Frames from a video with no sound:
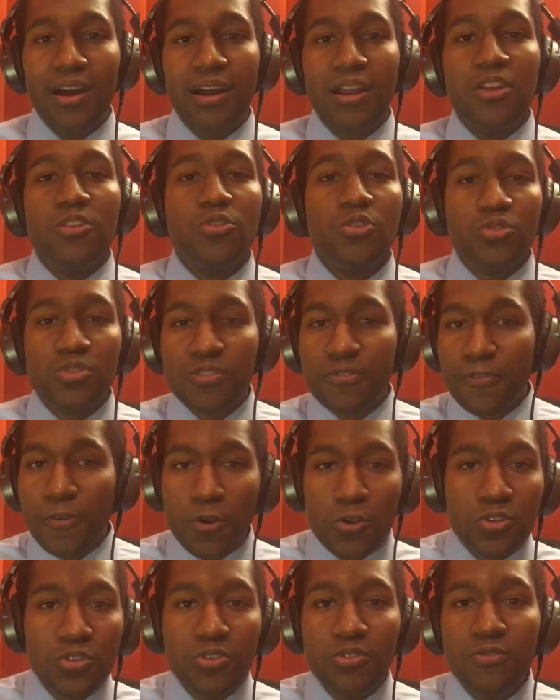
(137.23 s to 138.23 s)
in those
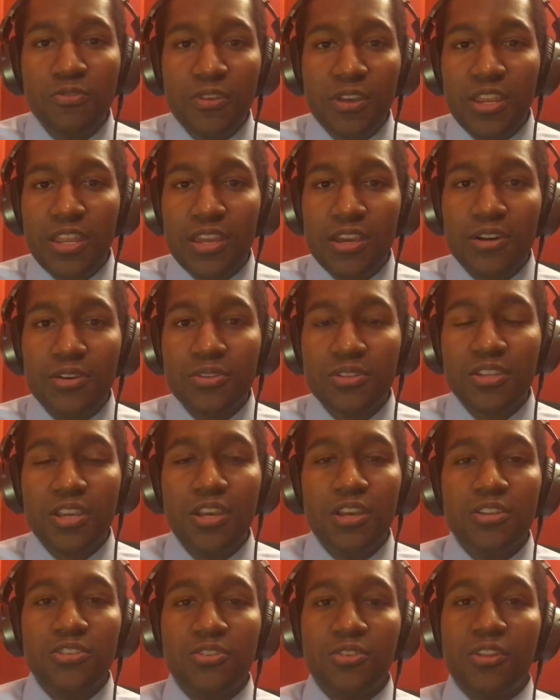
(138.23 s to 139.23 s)
first 2
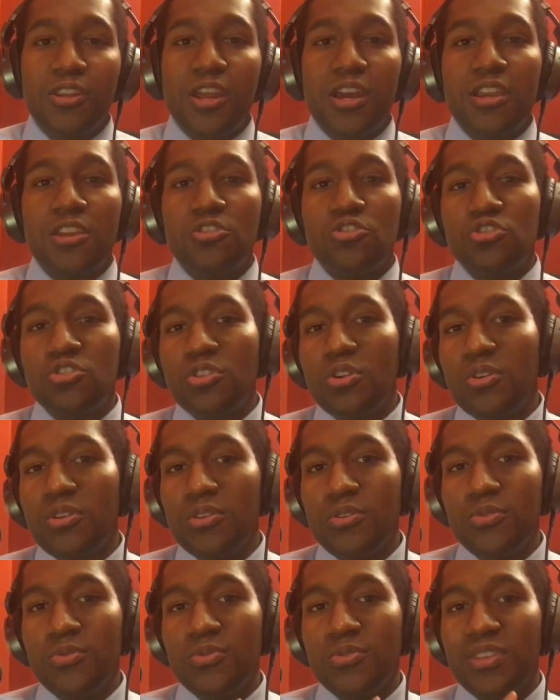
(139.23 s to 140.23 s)
videos so that I can show
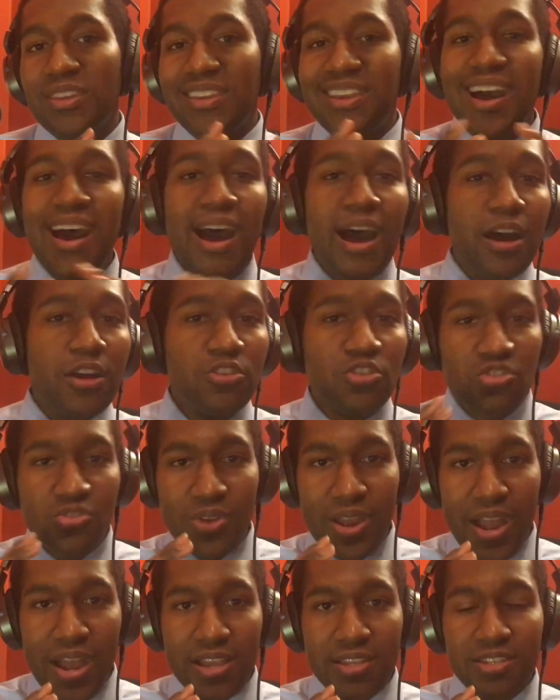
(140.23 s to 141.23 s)
you the
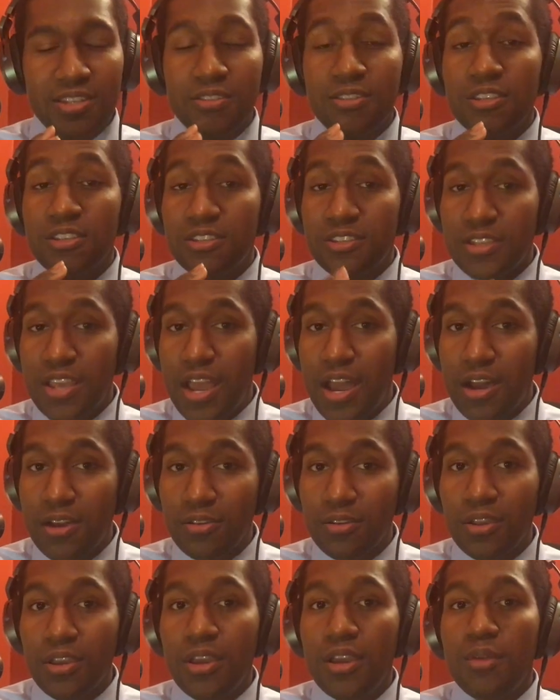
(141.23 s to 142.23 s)
contrast and the
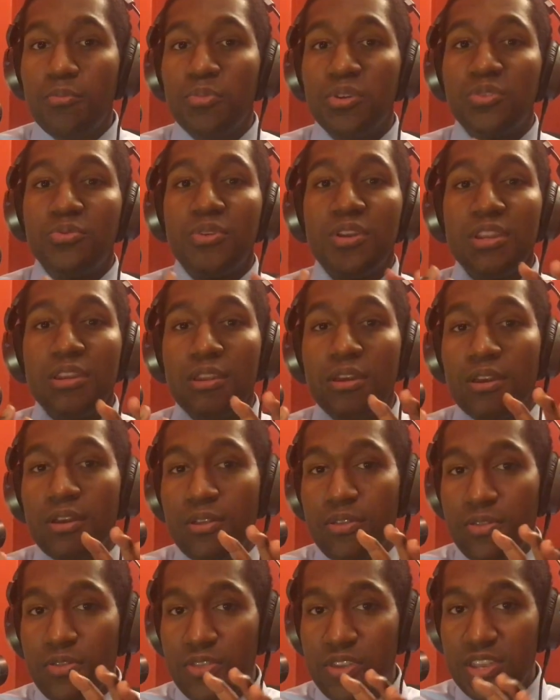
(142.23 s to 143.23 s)
sound between
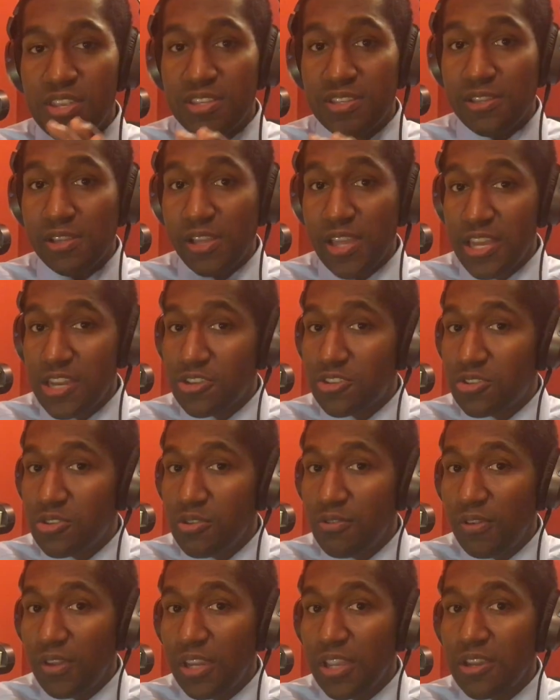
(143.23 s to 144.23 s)
these latest
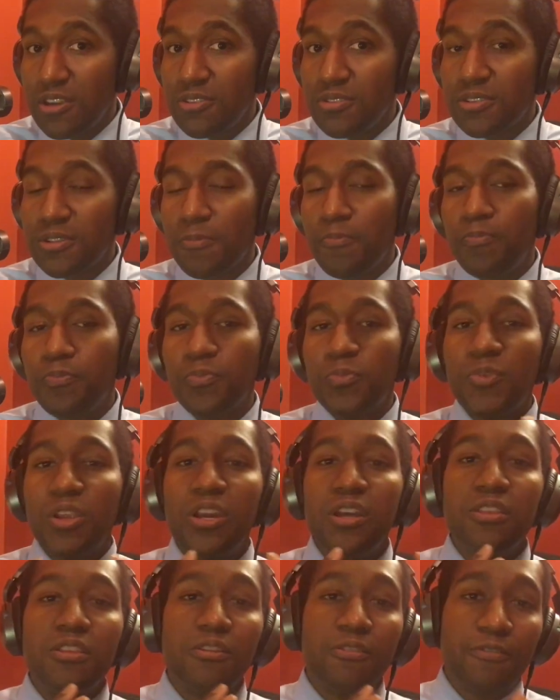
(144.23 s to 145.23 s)
2 videos
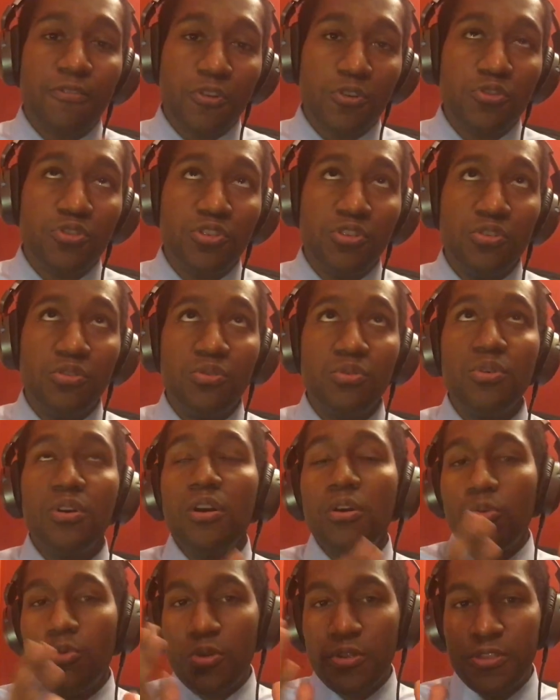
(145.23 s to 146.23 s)
and the first 2
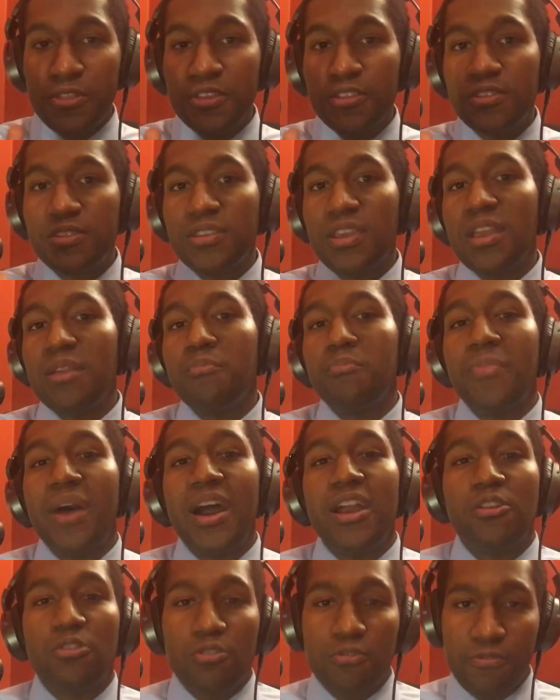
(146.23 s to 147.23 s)
with the same
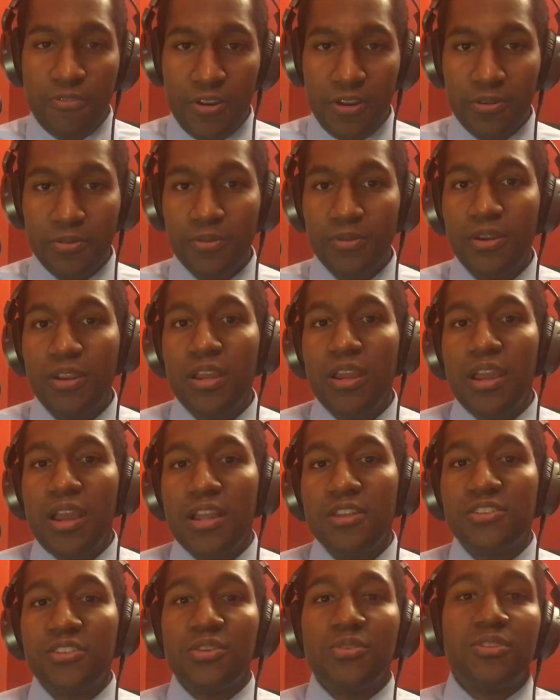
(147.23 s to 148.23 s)
microphone.
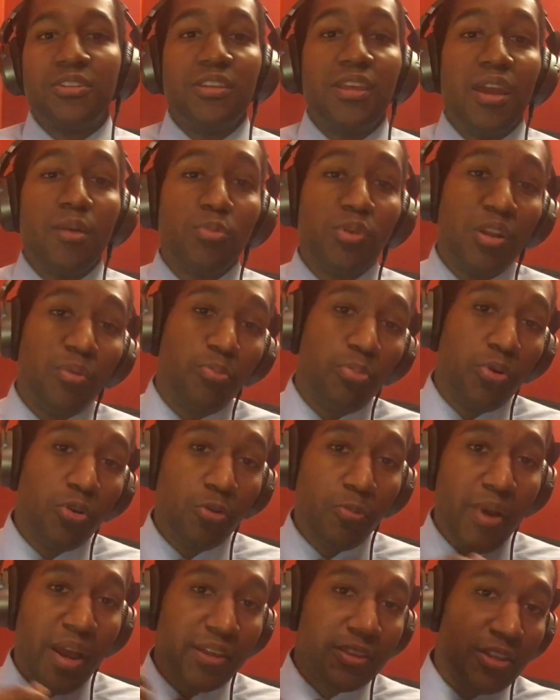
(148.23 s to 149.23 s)
And so today I'm going to
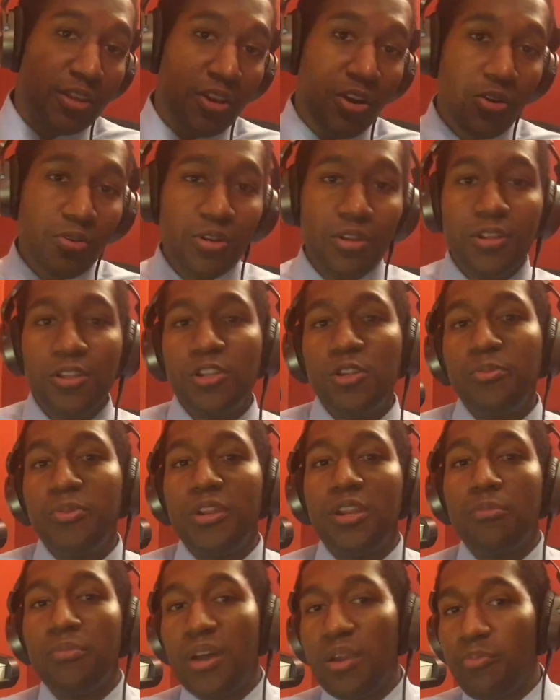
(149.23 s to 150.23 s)
pull back the curtain a little
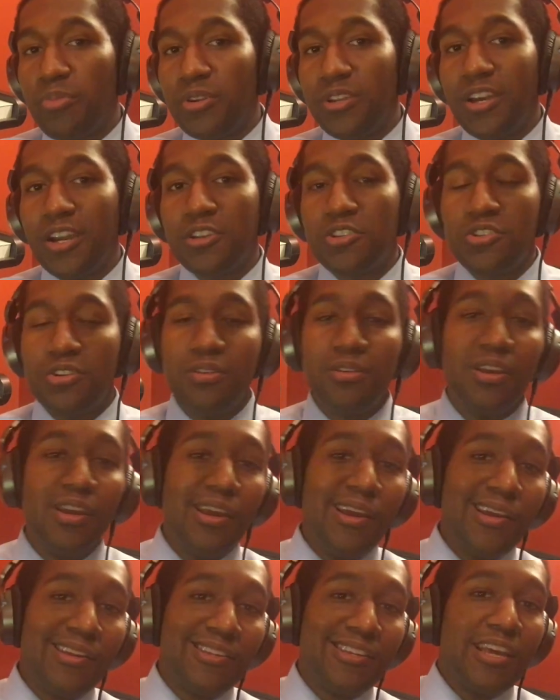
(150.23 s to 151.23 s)
bit on my production,
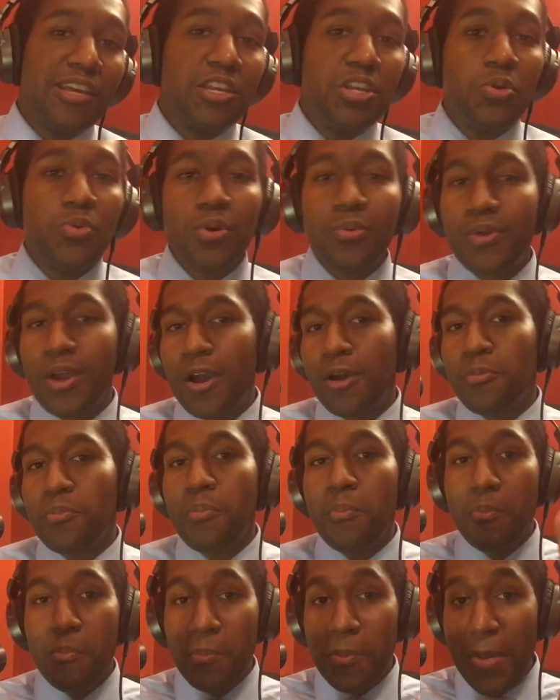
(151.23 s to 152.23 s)
take you
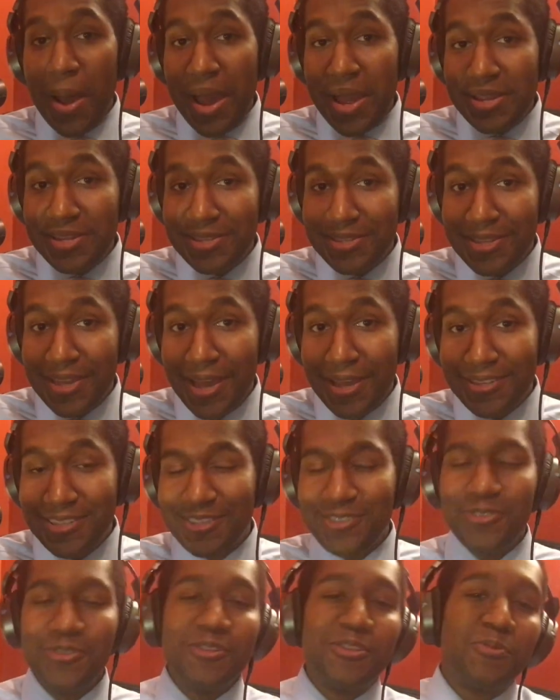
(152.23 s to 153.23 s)
around my set,
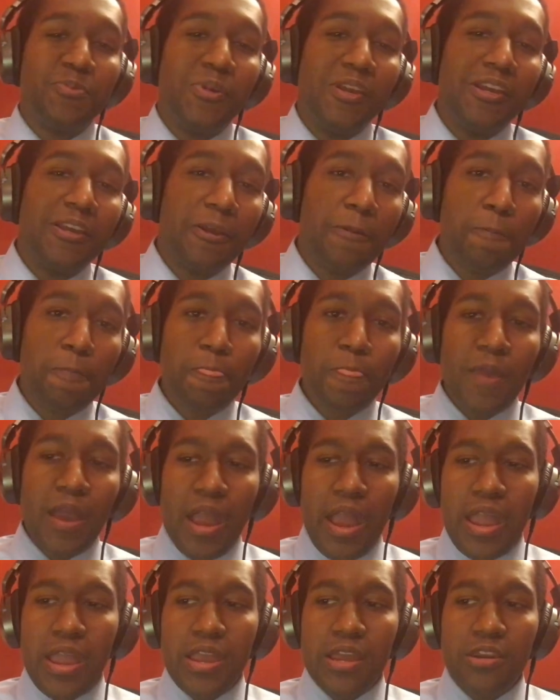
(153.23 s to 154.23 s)
so to speak,
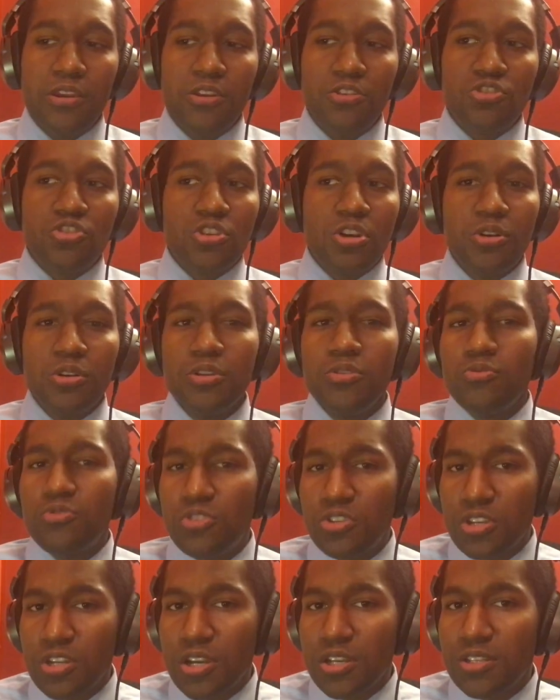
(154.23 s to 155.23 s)
and show you
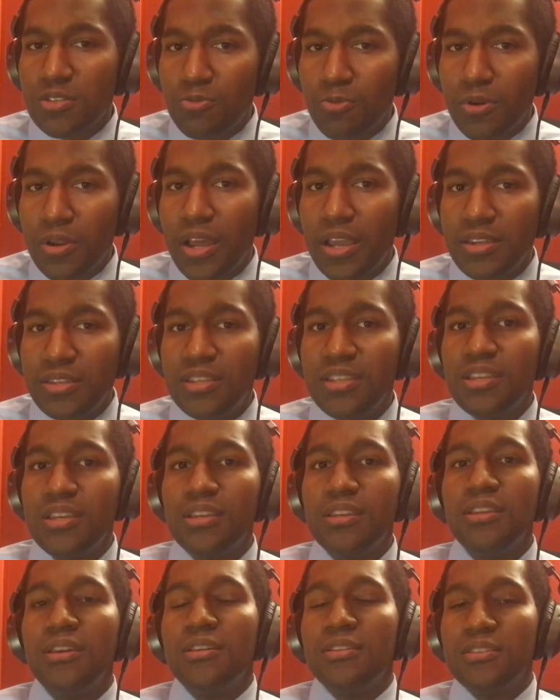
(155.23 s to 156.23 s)
just what I
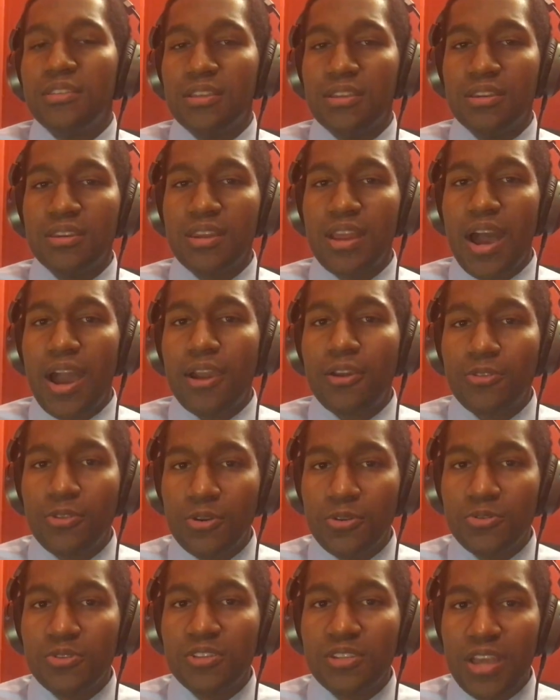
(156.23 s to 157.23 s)
did to knock
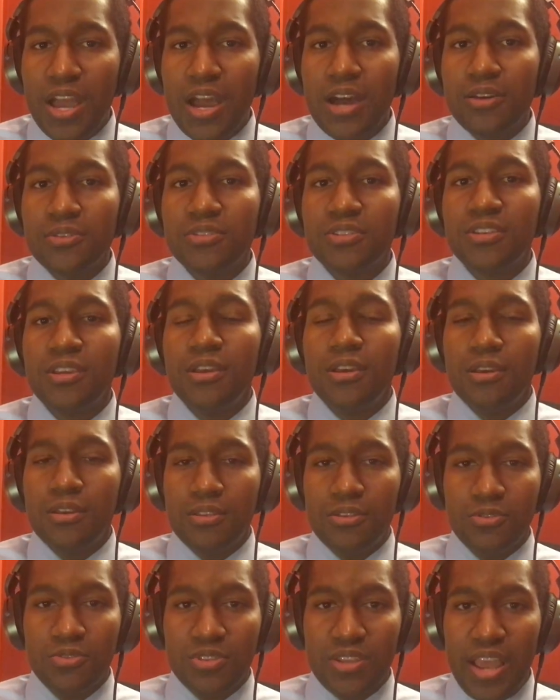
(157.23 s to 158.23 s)
those sounds,
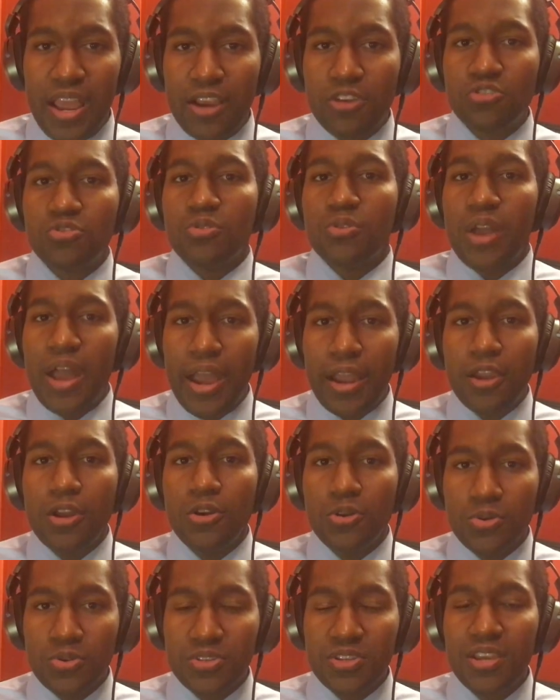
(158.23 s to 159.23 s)
those extra
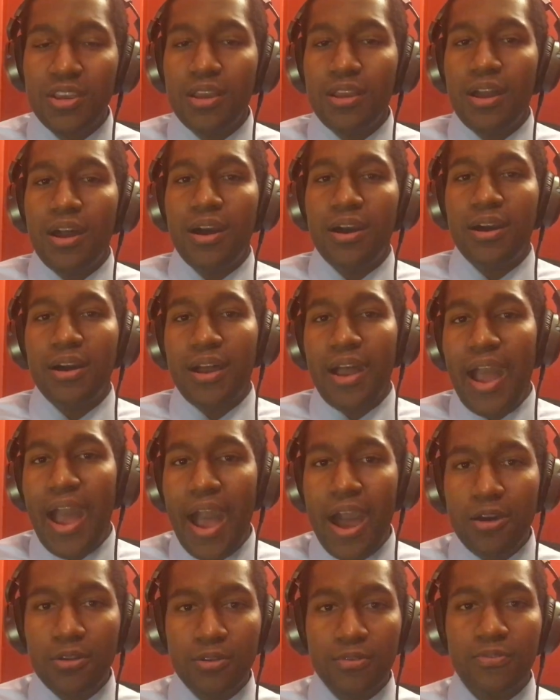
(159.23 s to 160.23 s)
echoes
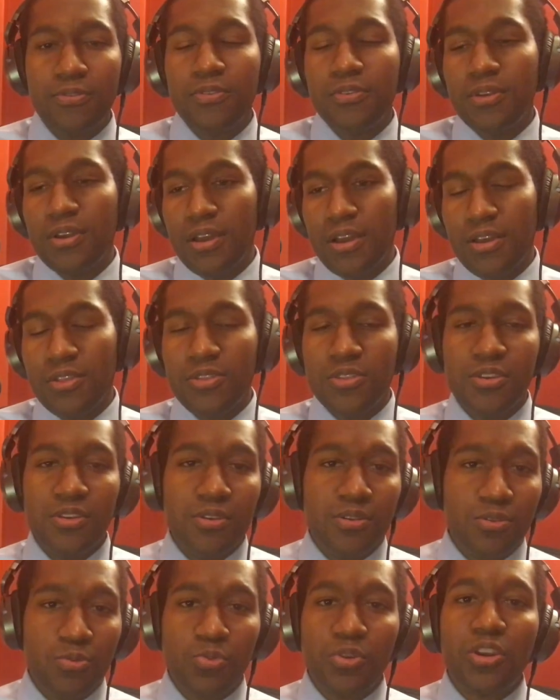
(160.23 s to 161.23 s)
out of
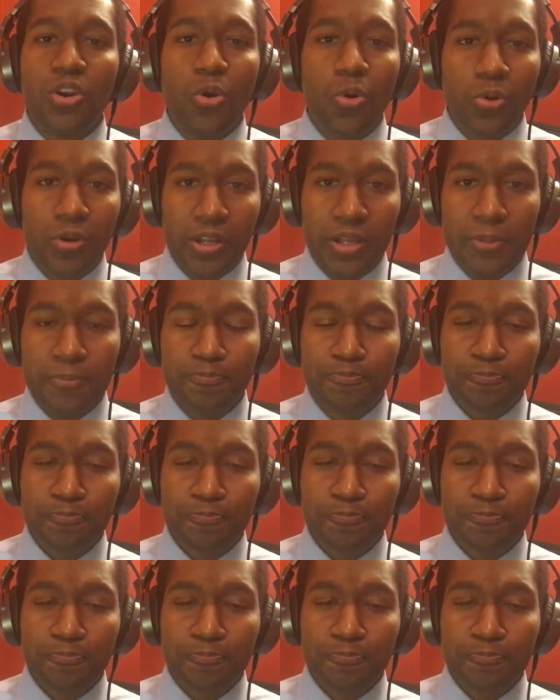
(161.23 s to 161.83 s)
the recording.